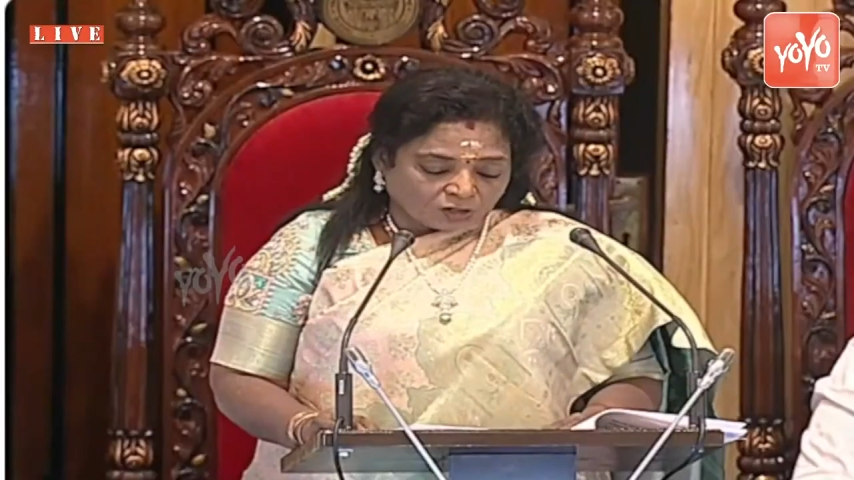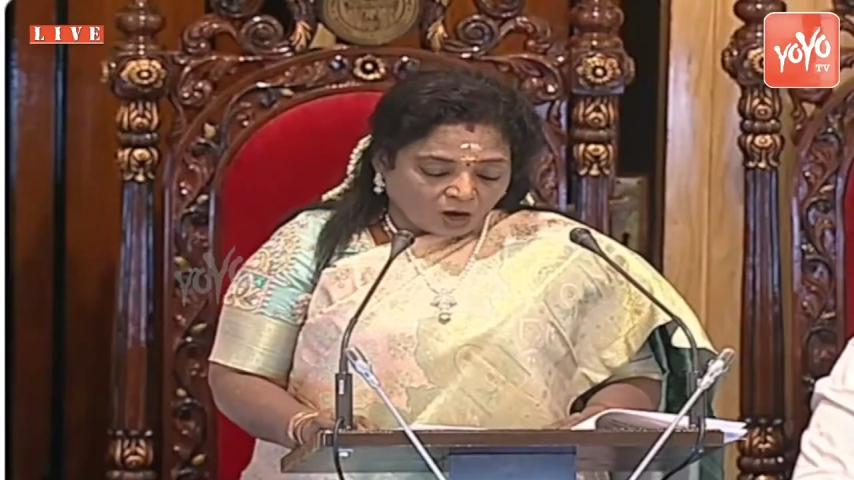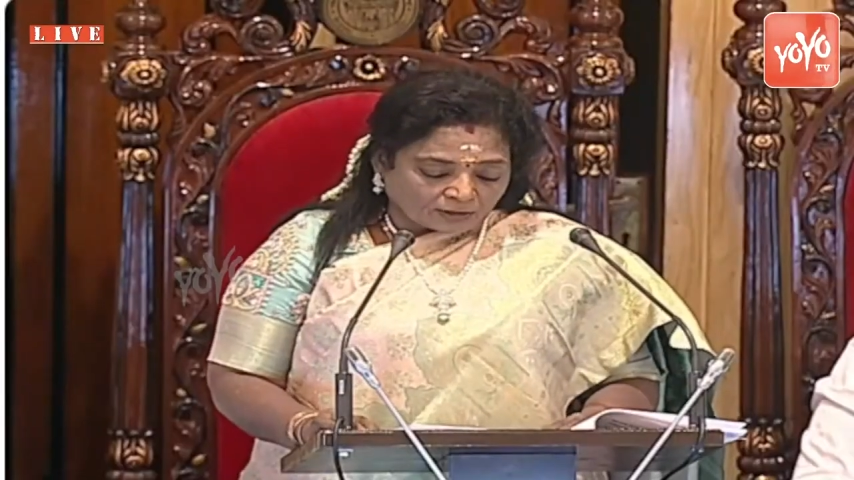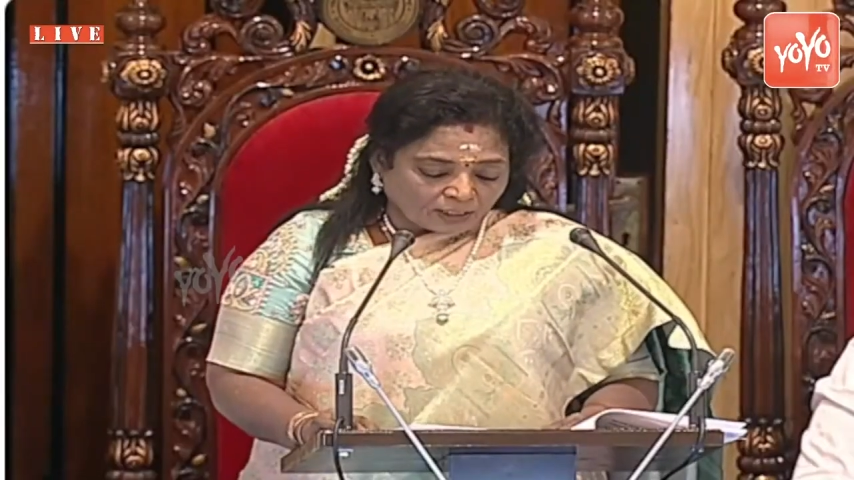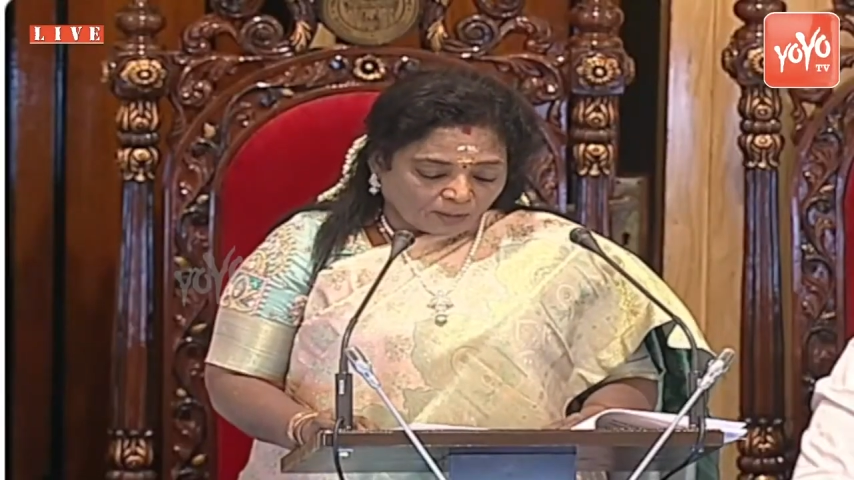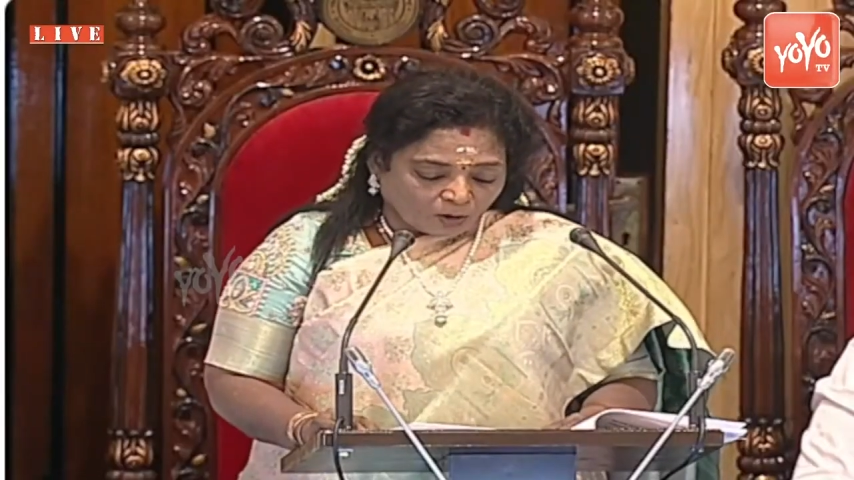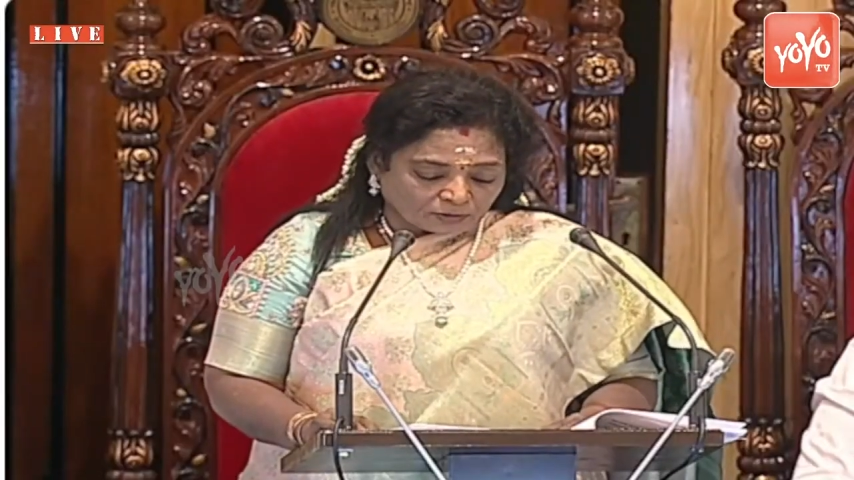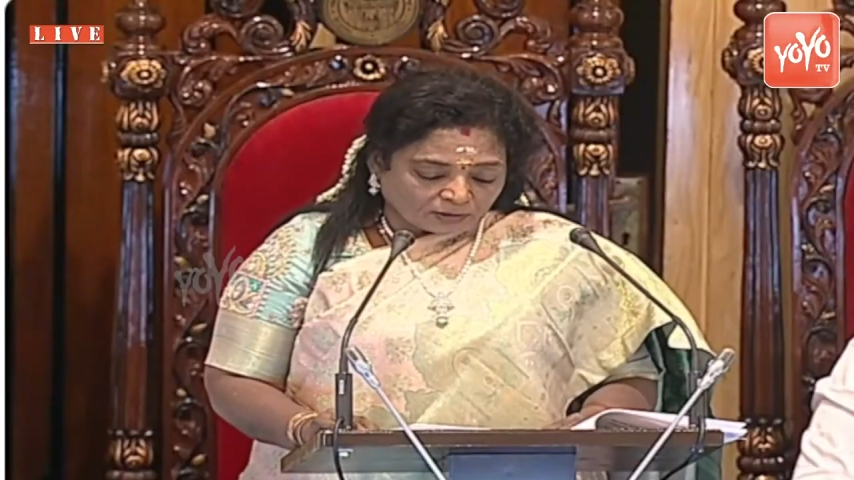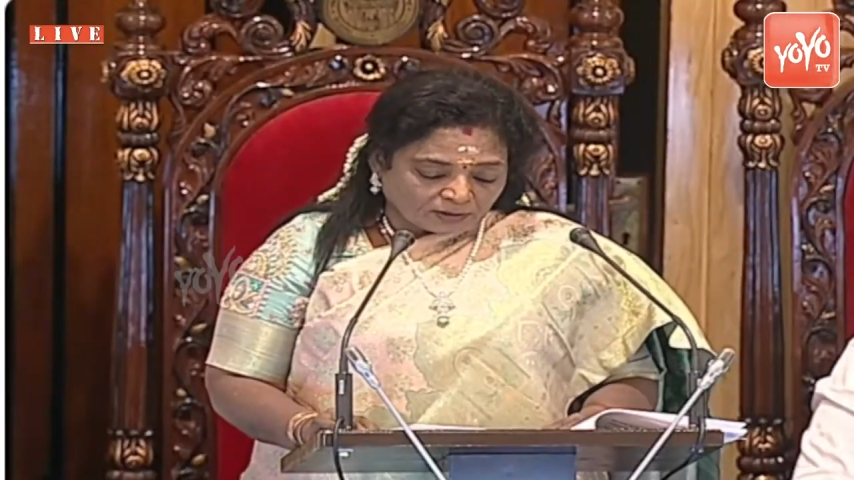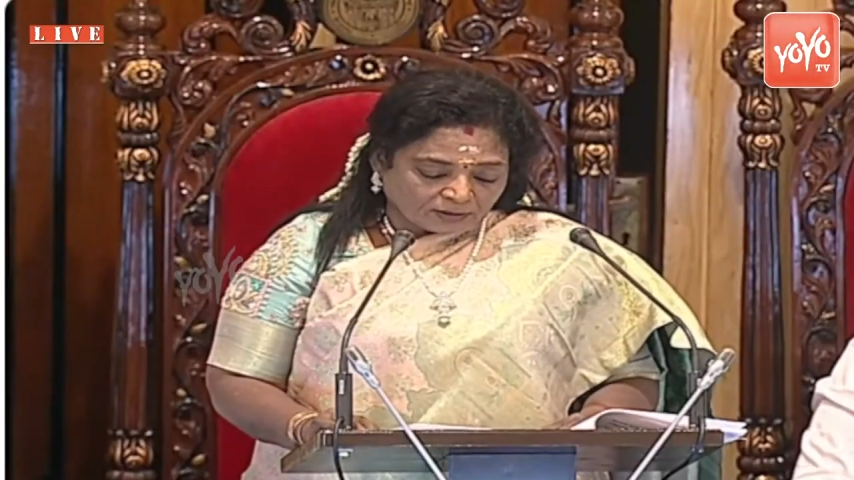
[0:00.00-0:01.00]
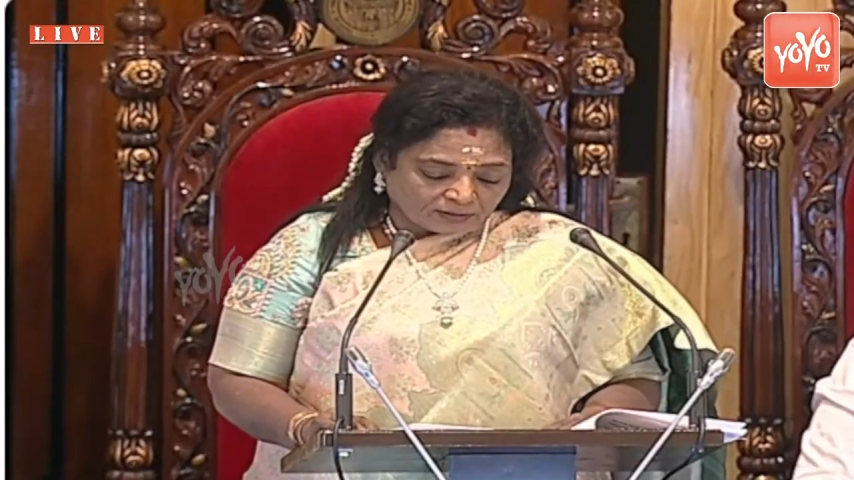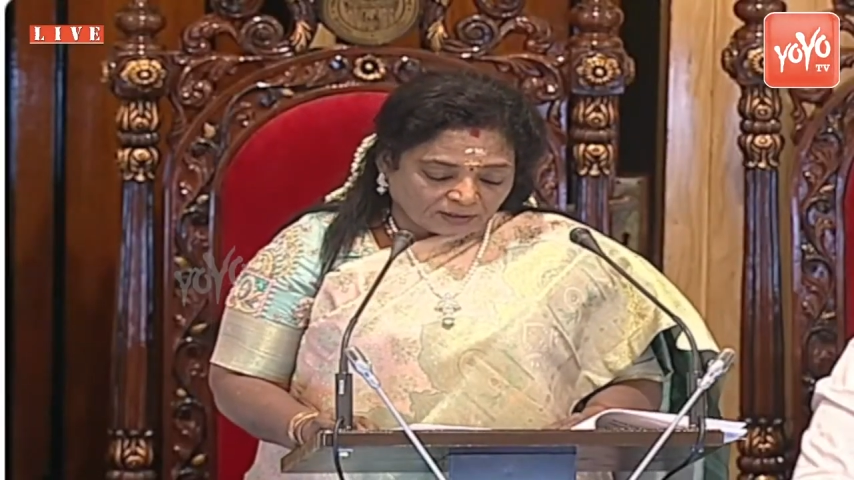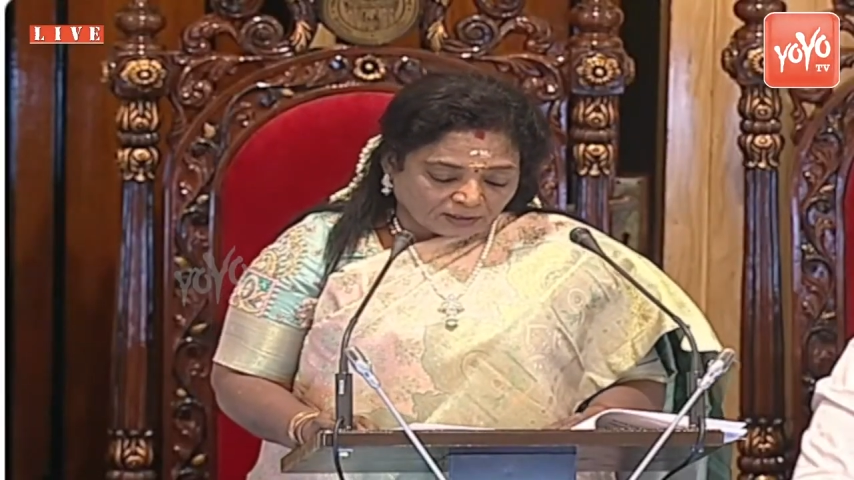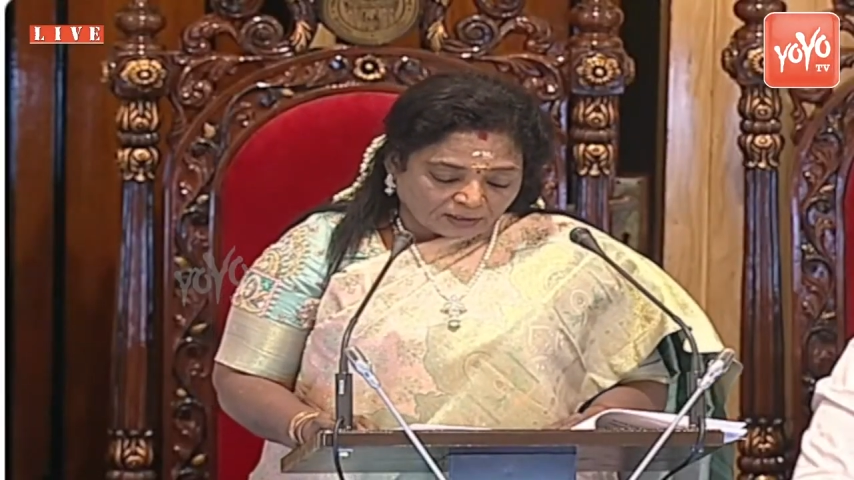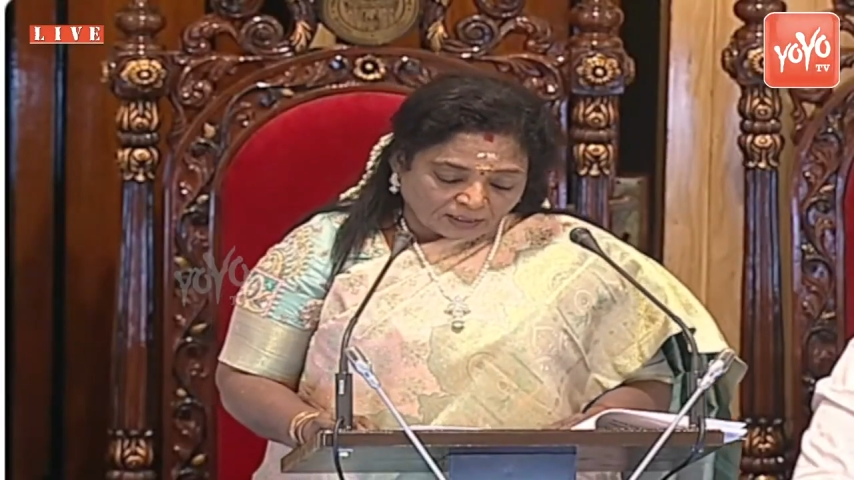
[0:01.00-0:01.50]
and talked about in
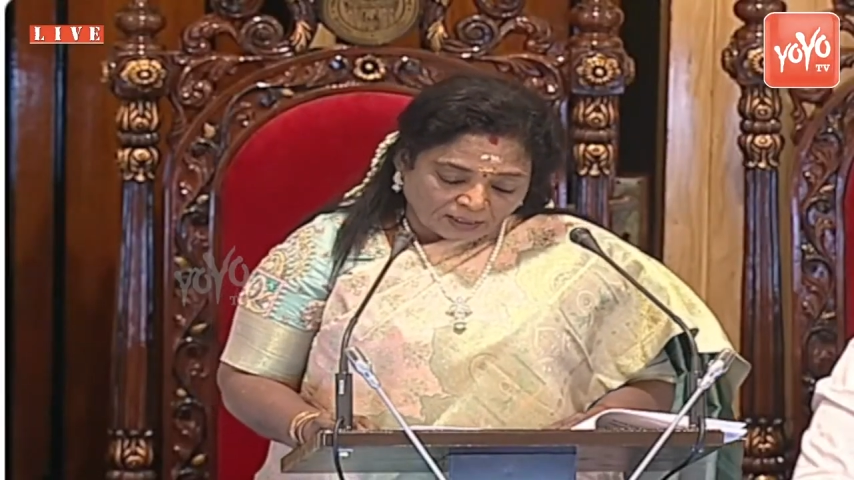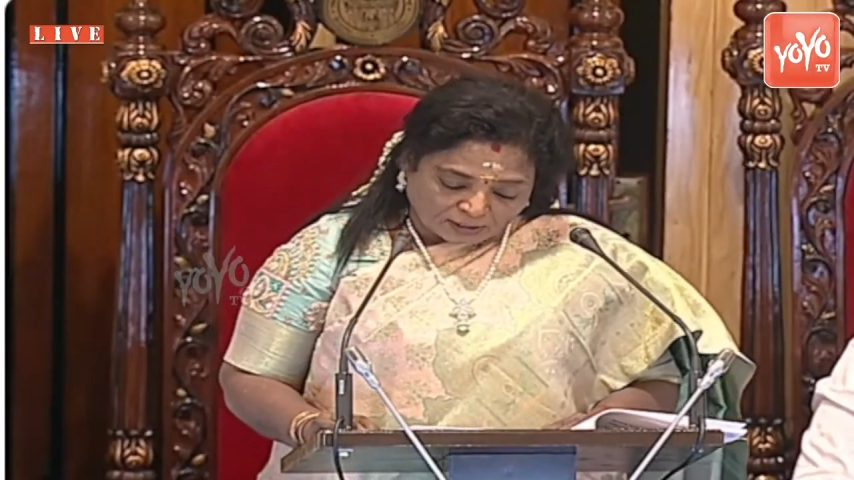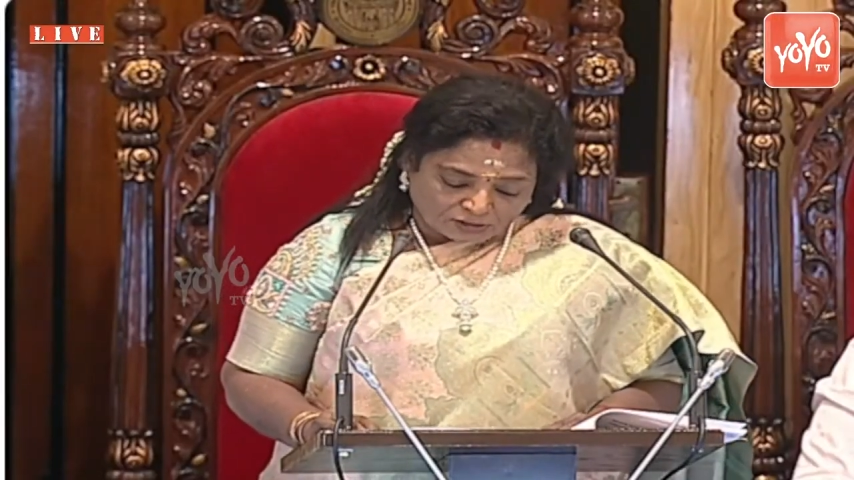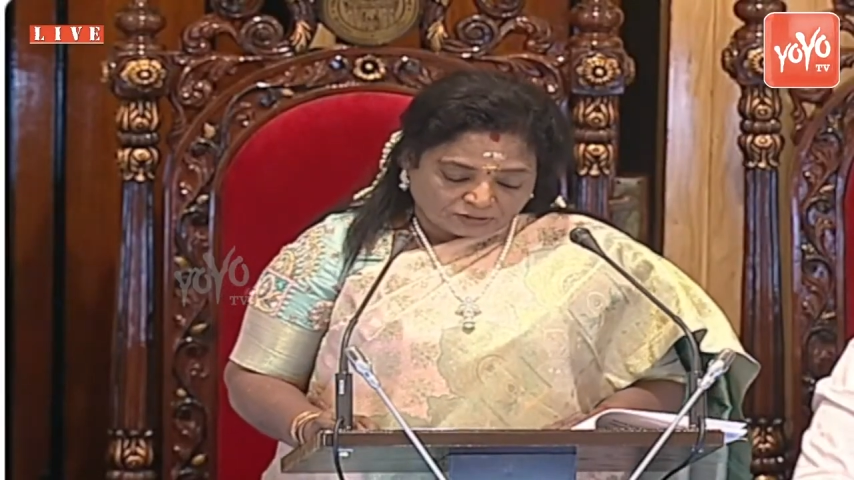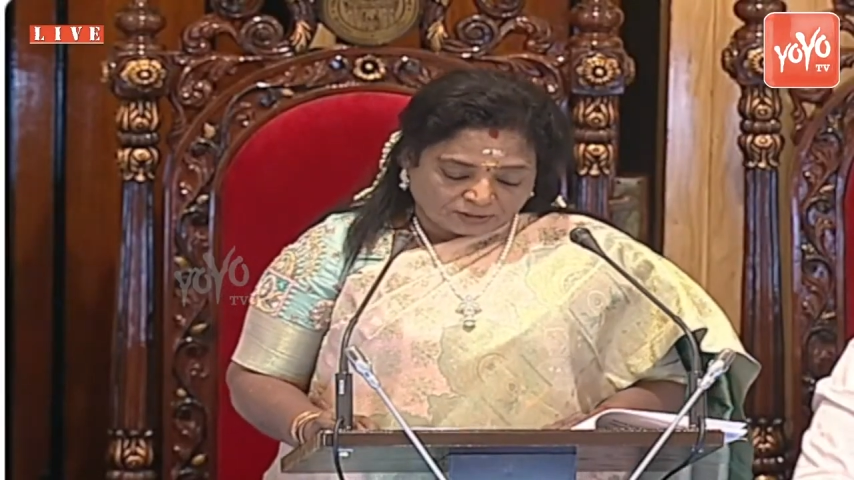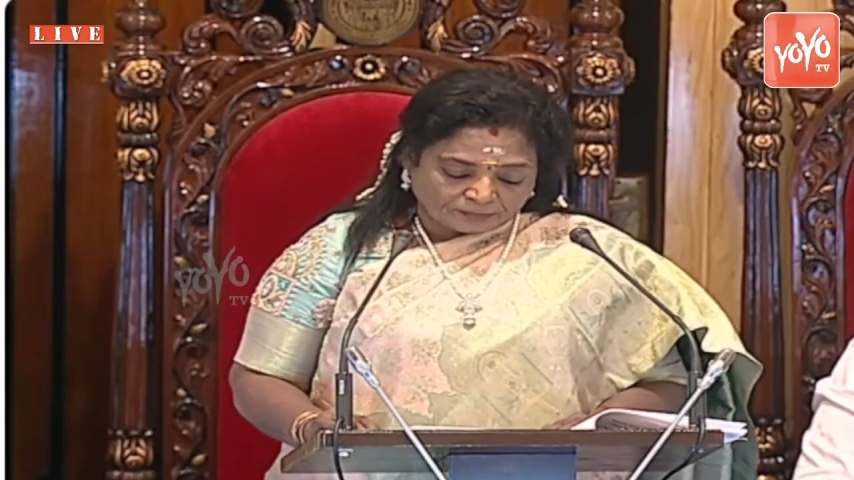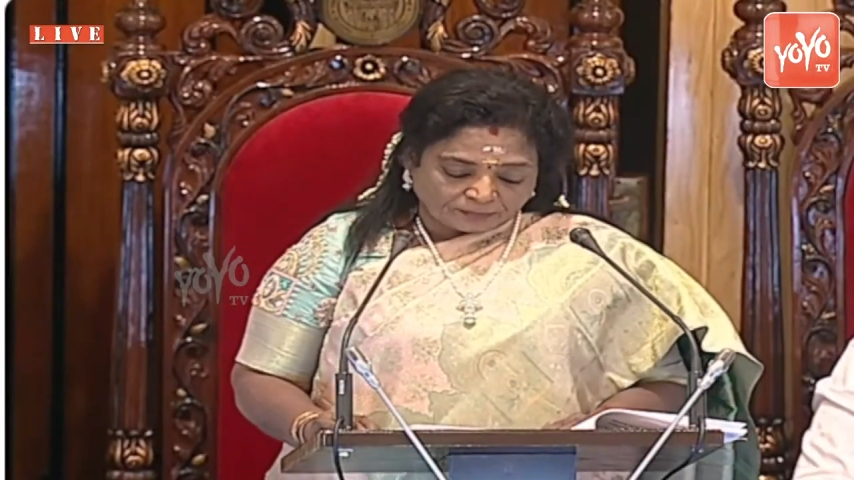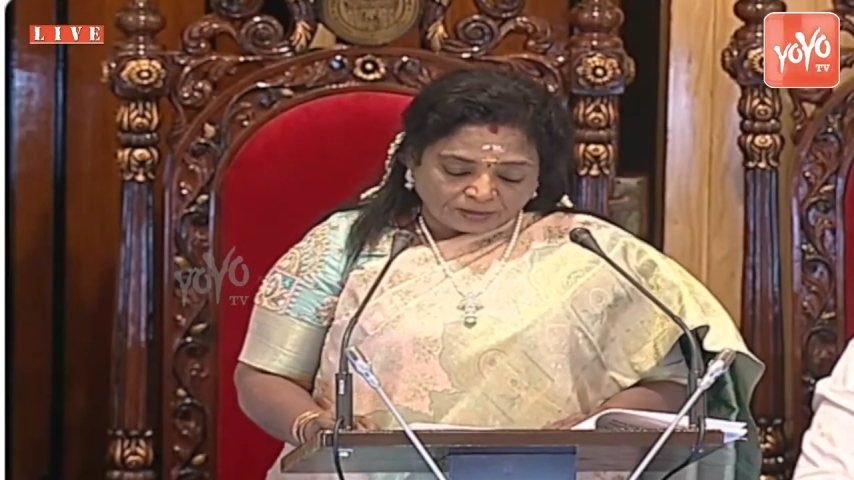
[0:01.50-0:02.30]
the country.